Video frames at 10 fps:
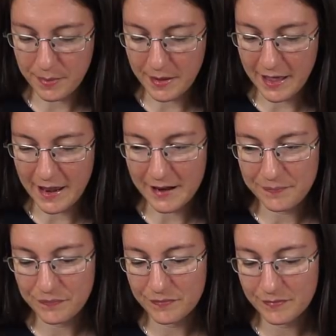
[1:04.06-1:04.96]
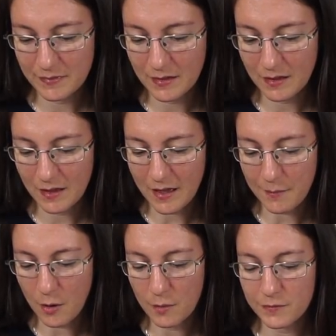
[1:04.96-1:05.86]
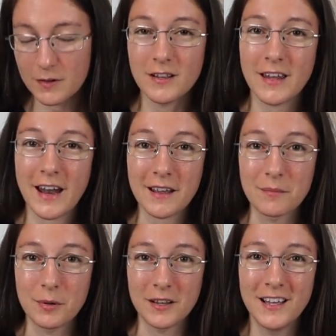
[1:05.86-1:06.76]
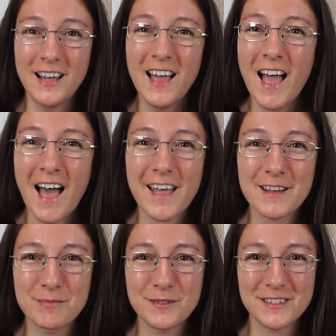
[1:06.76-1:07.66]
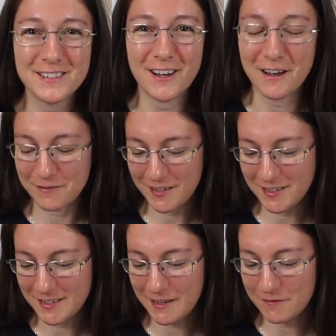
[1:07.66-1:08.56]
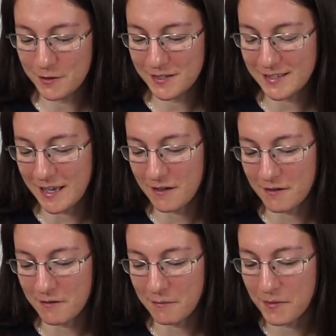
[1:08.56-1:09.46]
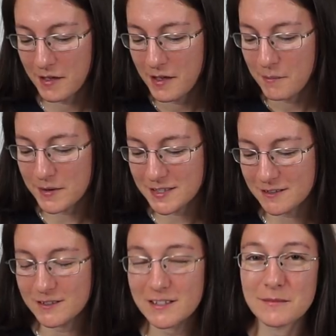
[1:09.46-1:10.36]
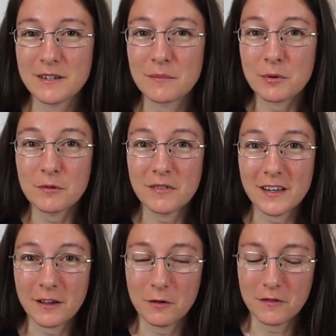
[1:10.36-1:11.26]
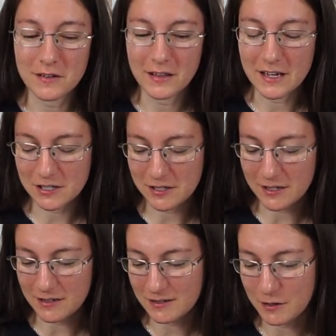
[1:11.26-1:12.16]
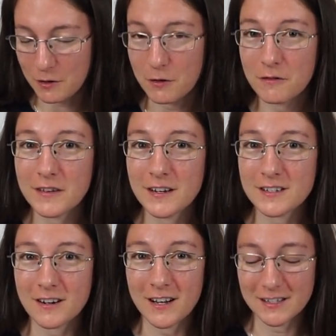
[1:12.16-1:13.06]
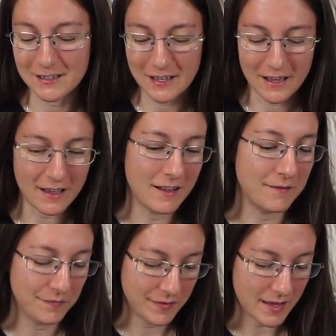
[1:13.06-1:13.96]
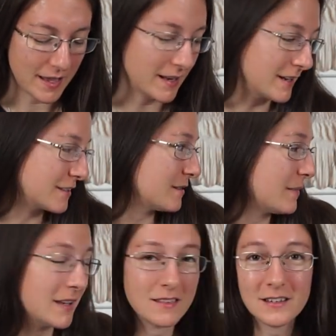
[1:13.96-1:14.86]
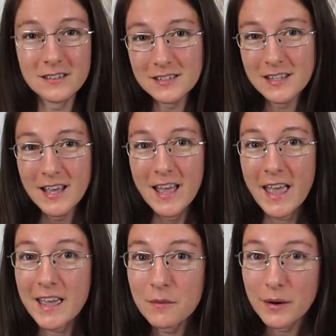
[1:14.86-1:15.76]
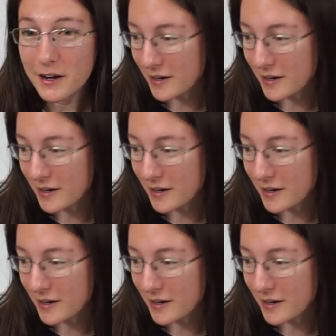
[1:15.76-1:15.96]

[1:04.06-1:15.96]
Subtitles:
but I'm hopeful that I can pull this off because I've noticed that my skills have been improving over the last year. So fingers crossed that I can actually make this and wear